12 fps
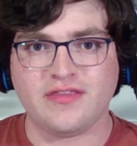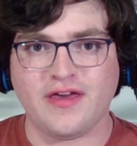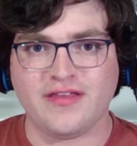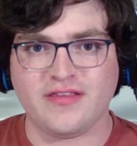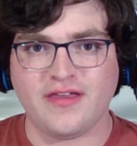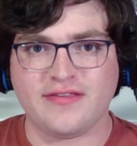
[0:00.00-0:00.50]

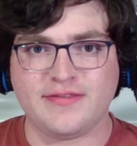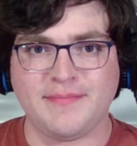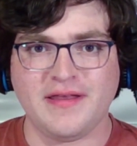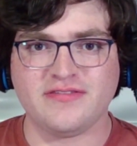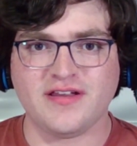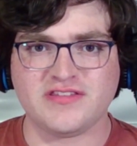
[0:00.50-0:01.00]
Like, it
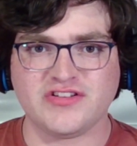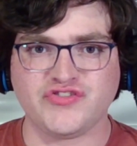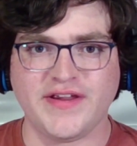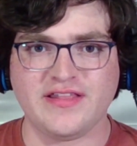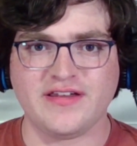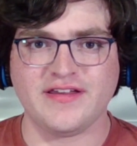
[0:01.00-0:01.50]
depends on the
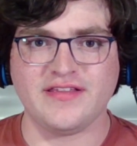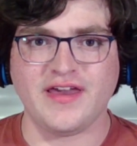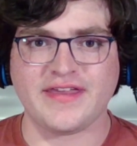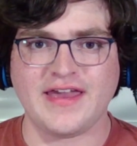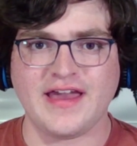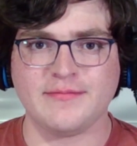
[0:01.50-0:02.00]
trailer and
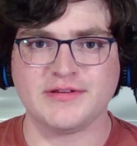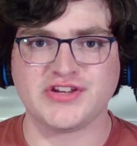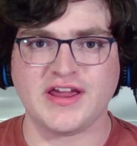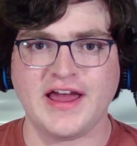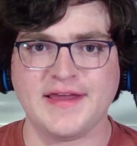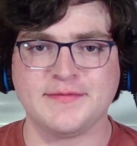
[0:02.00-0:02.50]
like how much
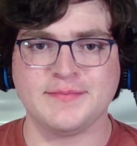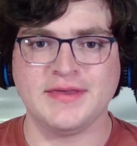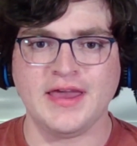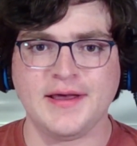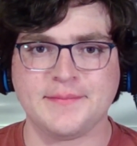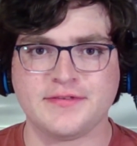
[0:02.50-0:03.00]
it hypes me
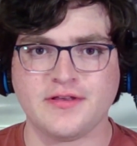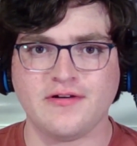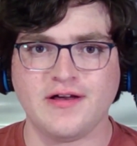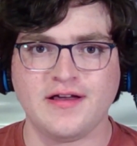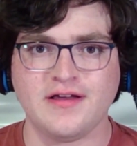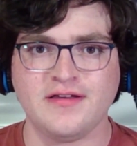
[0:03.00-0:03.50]
up, so
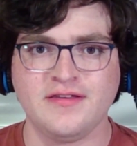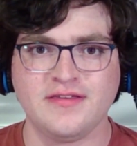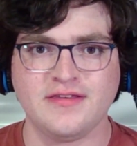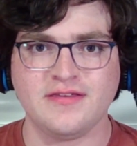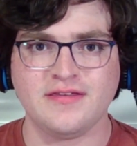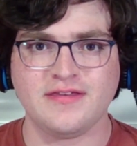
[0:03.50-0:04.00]
uh,
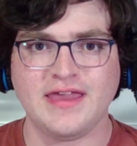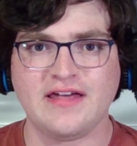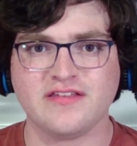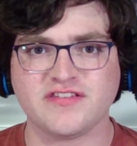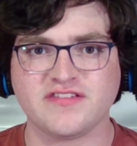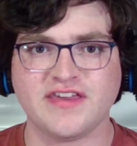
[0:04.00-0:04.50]
yeah,
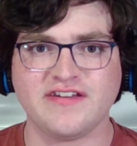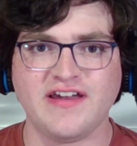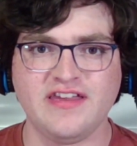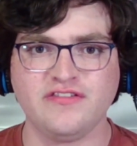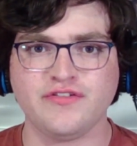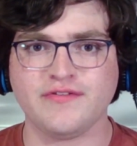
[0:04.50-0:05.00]
let's just get right
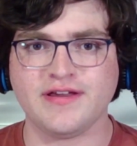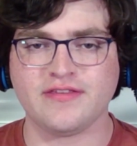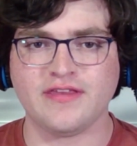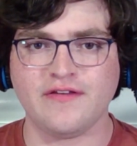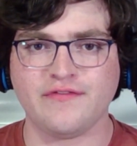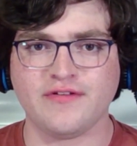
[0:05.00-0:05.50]
into it.
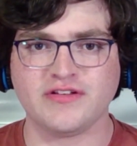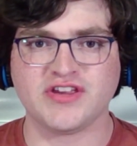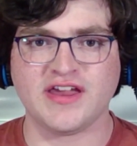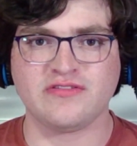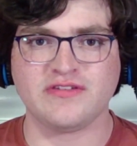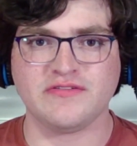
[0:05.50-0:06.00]
If you want to
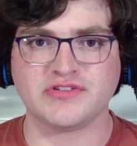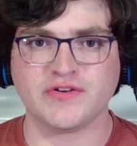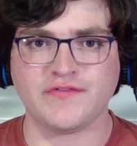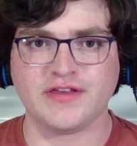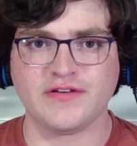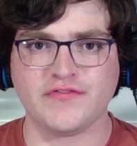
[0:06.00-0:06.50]
check out the original
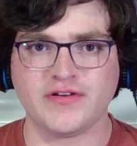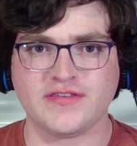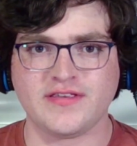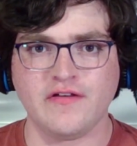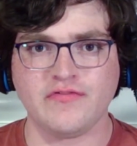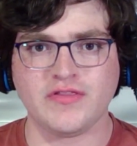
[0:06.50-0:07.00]
video for
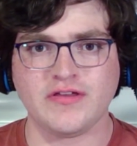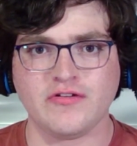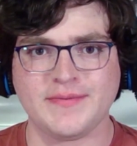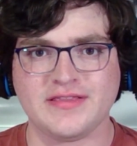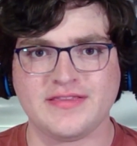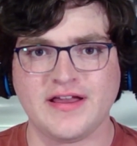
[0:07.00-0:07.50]
yourself, the link will
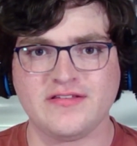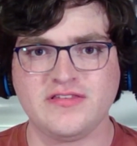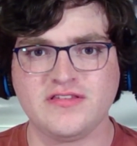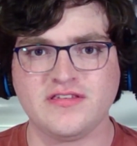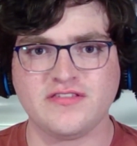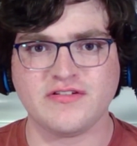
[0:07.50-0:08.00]
be down in the
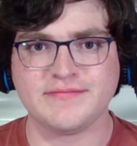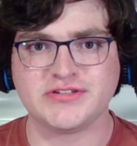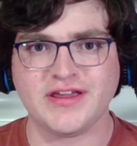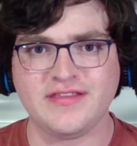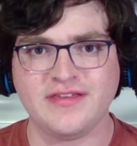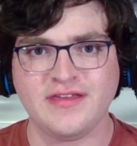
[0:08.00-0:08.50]

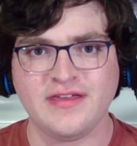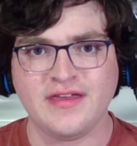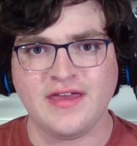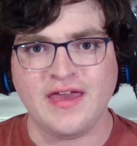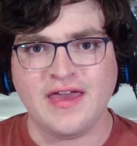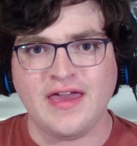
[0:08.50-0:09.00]
description,
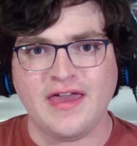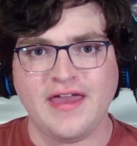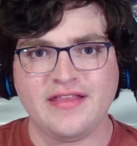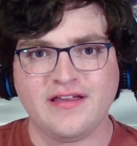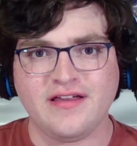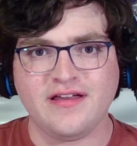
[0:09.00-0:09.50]

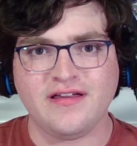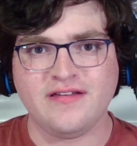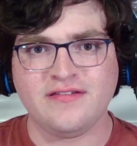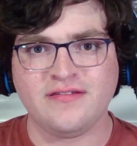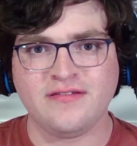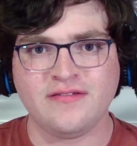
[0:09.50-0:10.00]
and uh,
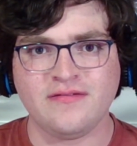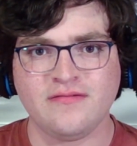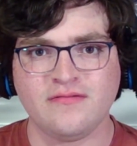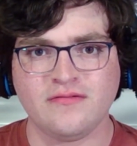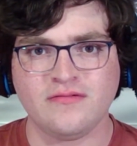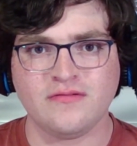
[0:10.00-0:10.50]

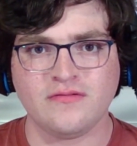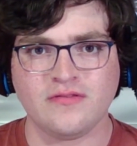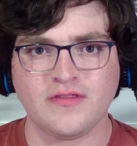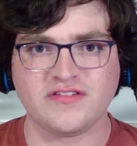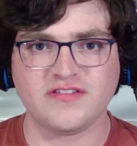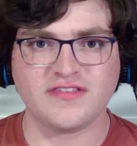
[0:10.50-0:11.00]

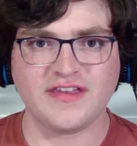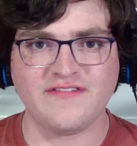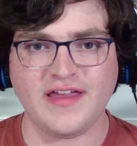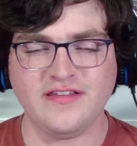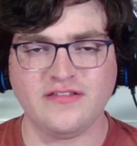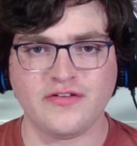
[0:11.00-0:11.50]
let's just get
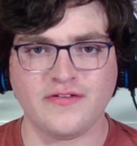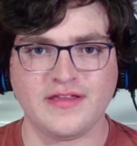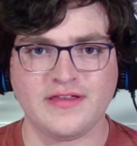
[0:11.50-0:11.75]
right into it.